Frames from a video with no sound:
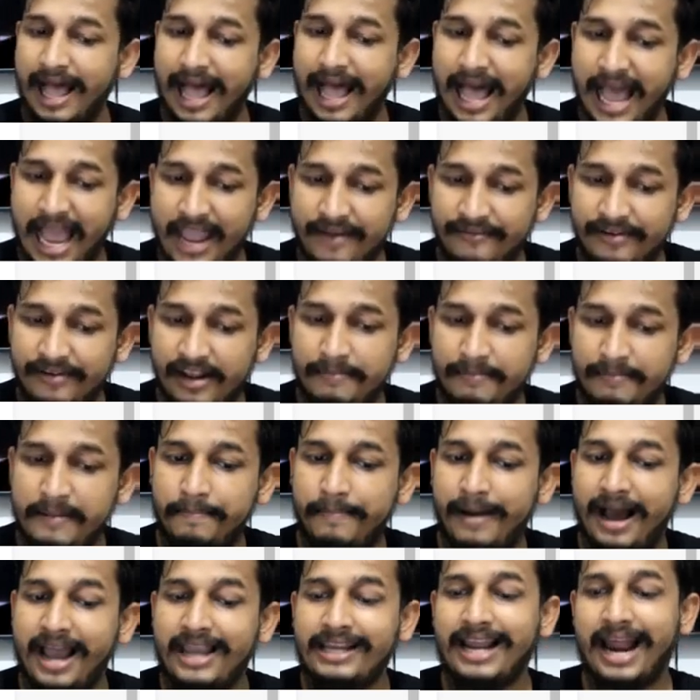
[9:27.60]
I will be
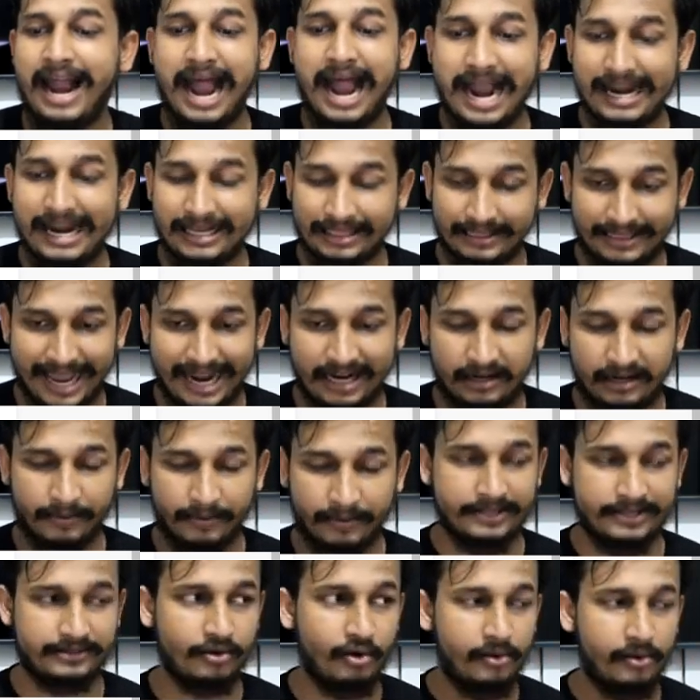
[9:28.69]
buying at that
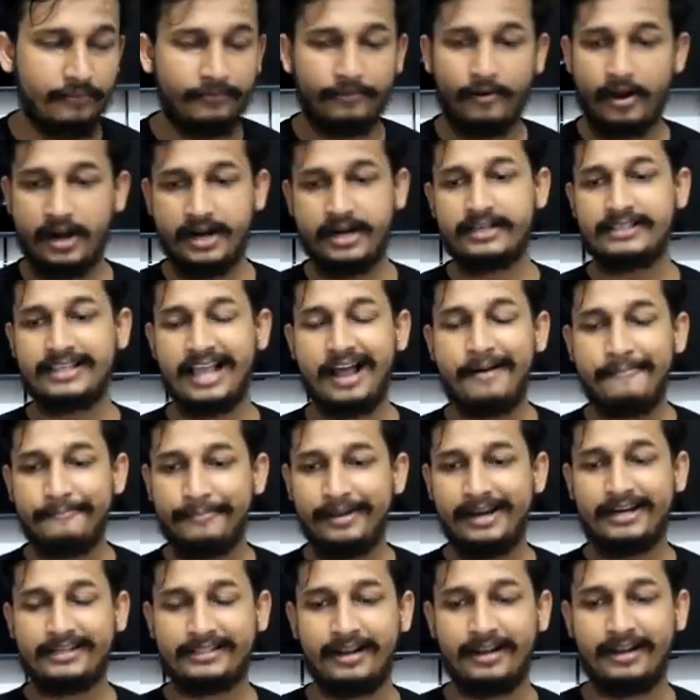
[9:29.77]
price. So for an example,
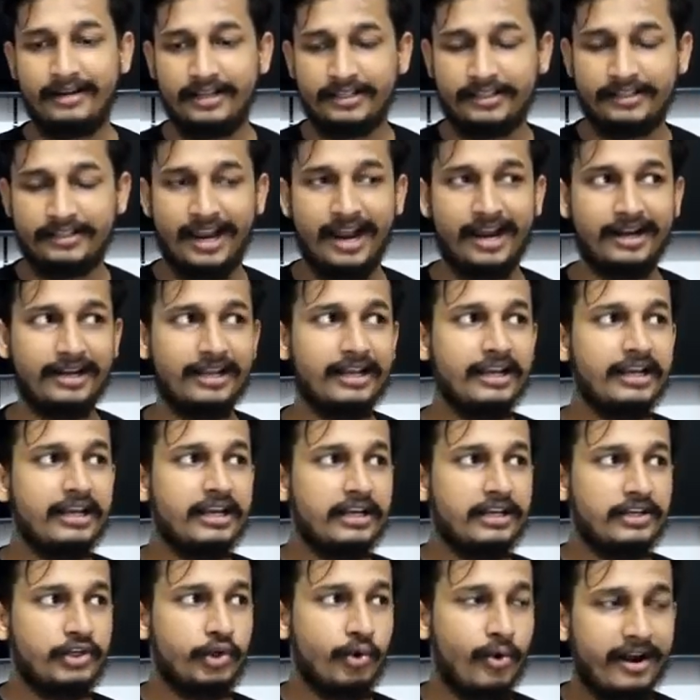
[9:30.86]
let's understand
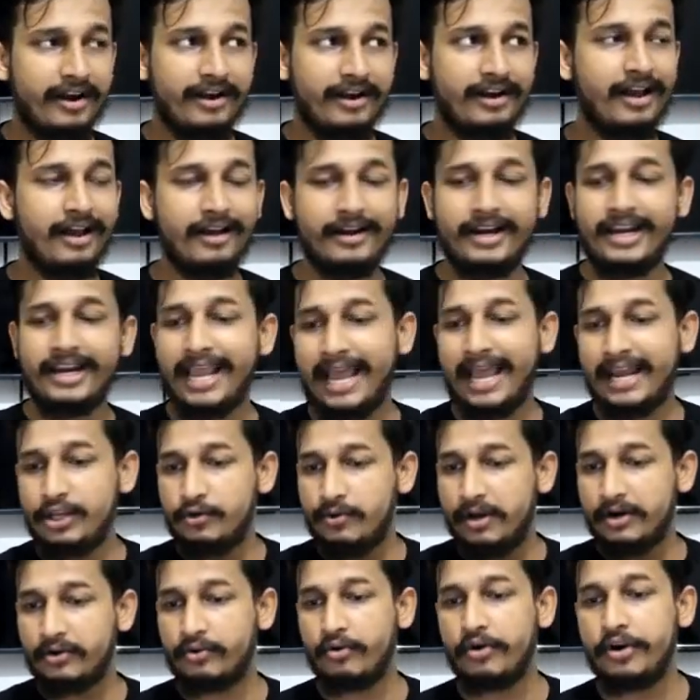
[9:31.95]
you are in hurry and you
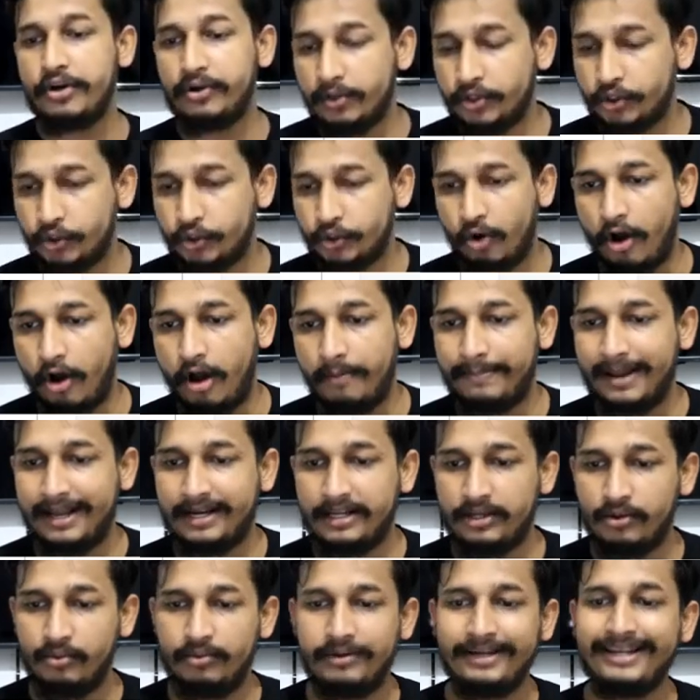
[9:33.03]
are going to a shop and
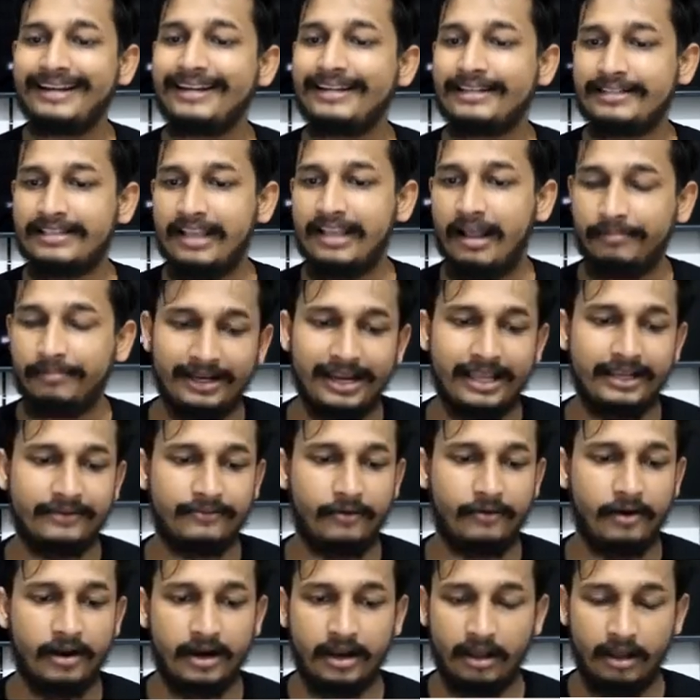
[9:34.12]
you need something like
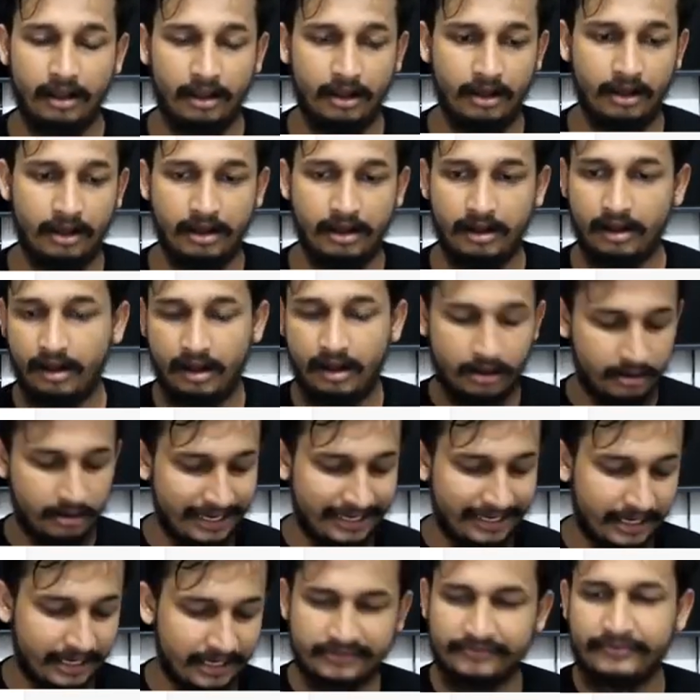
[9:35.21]
for
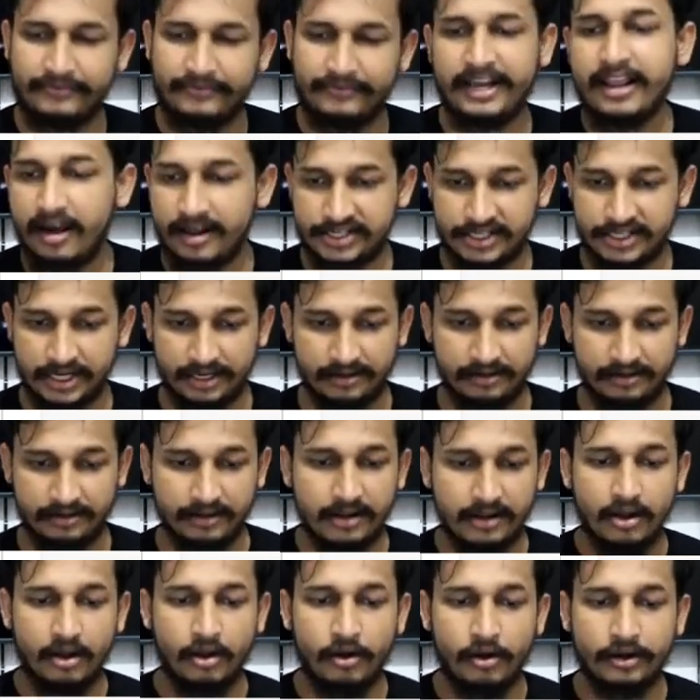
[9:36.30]
like it's very urgent.
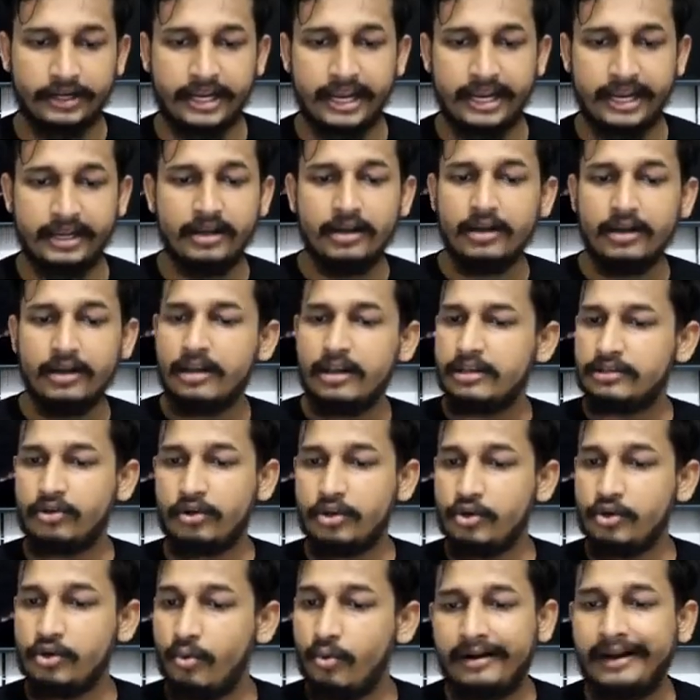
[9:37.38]
Okay, so
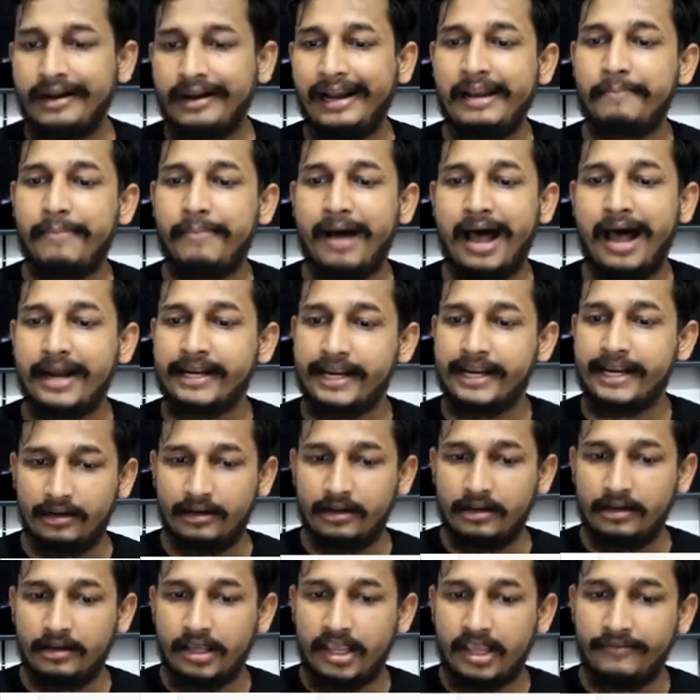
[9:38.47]
you won't really bargain,
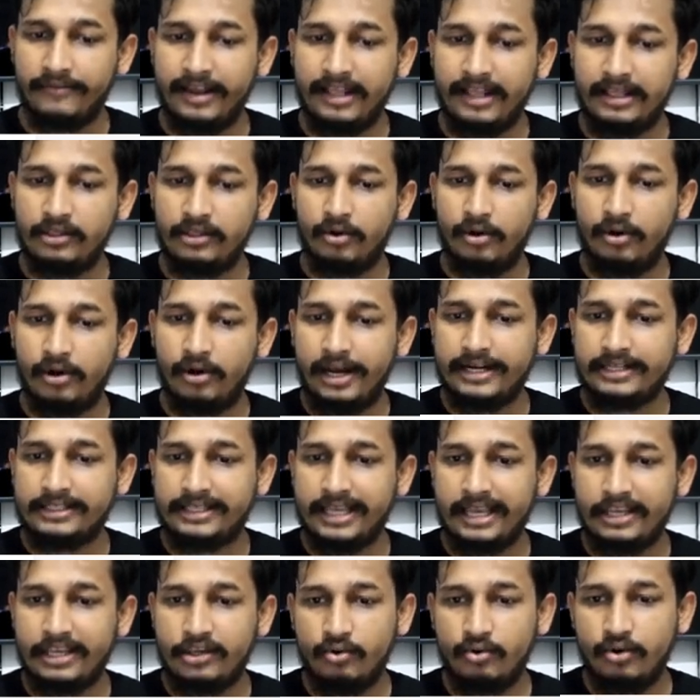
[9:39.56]
even though let's
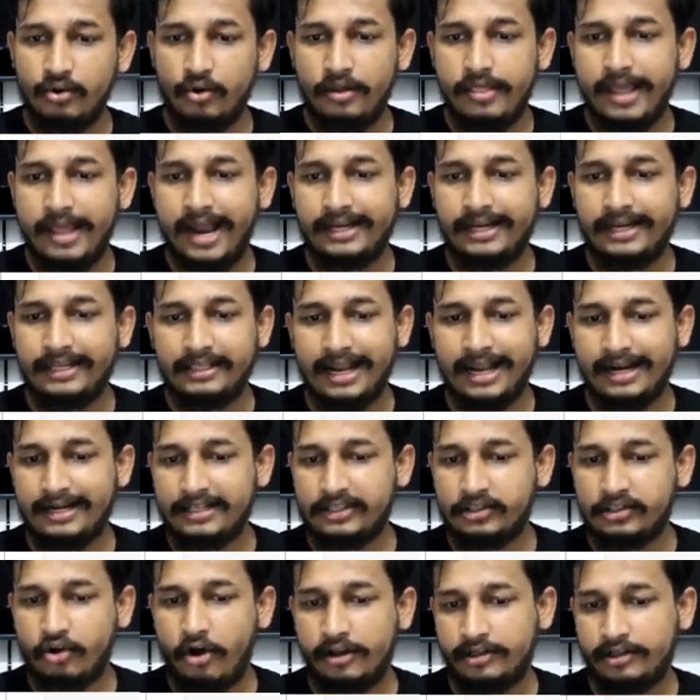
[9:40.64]
say you know that that is
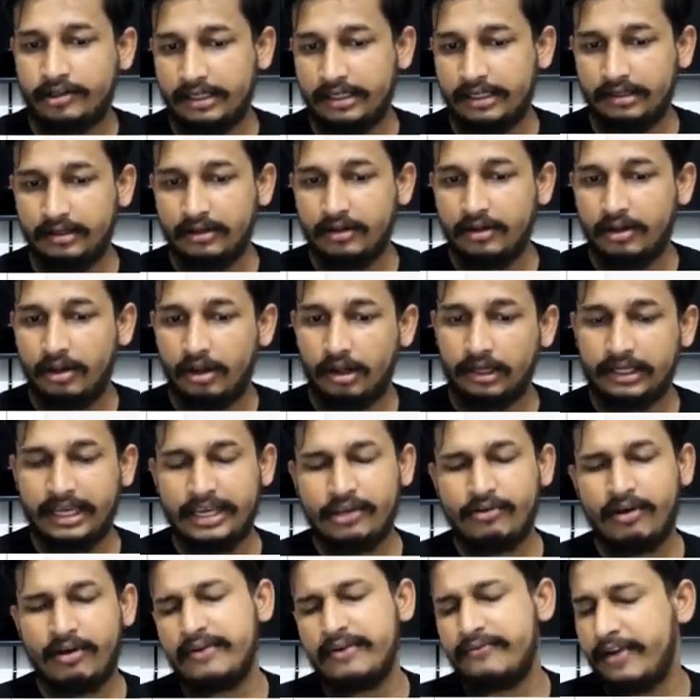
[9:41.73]
costly. Okay,
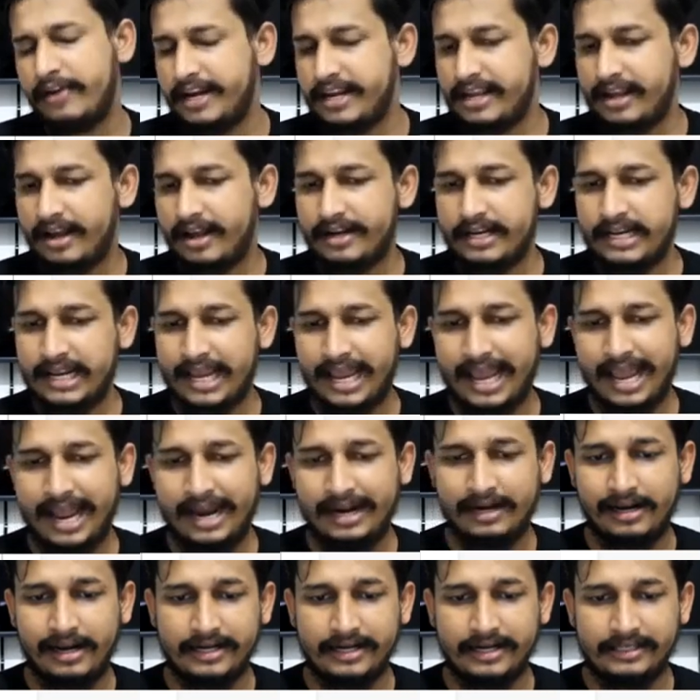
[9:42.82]
you're in very hurry
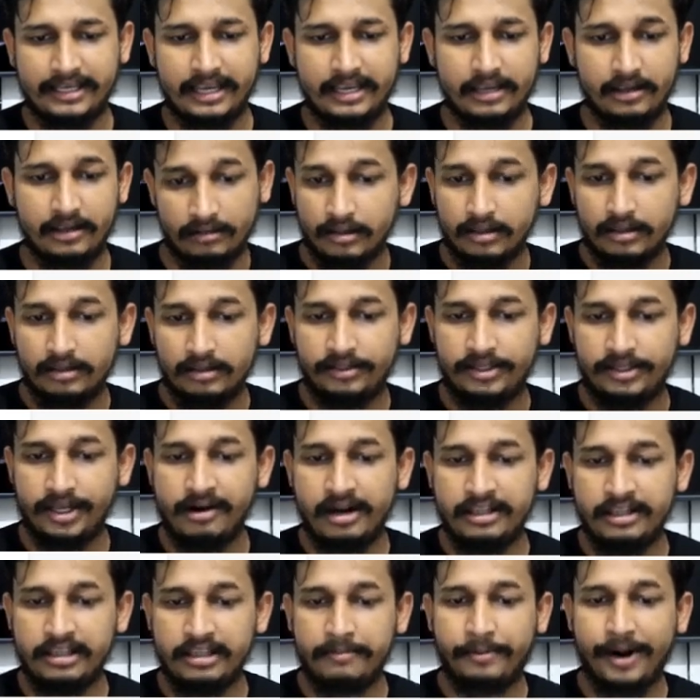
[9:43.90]
and let's say
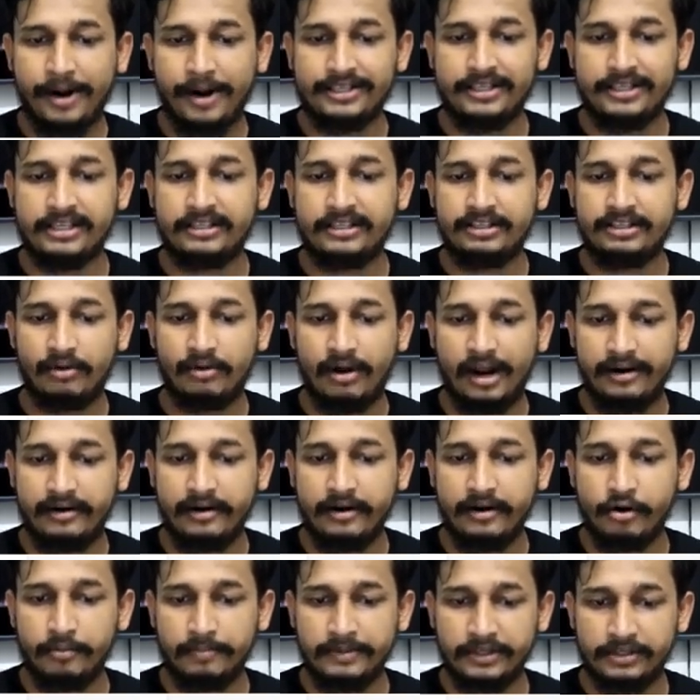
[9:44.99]
generally the price is
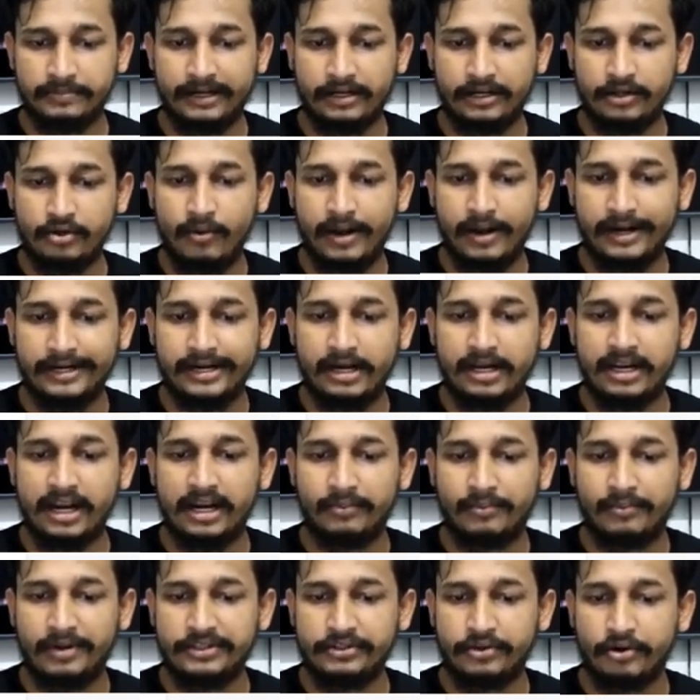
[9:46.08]
100 rupees, but you are getting at
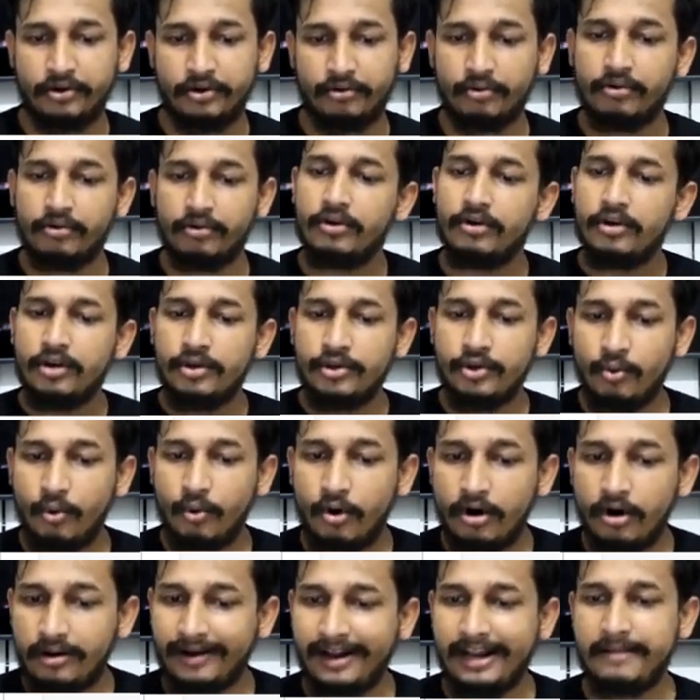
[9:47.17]
102. You
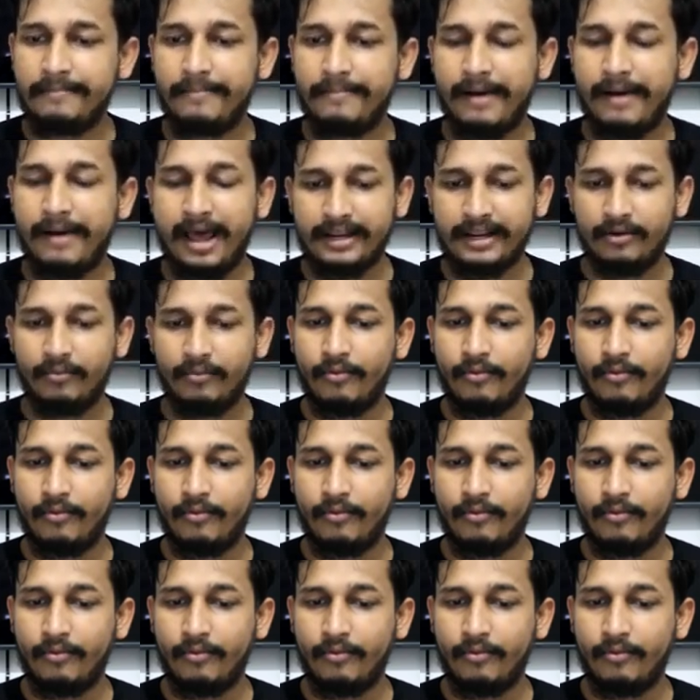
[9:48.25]
won't really bargain.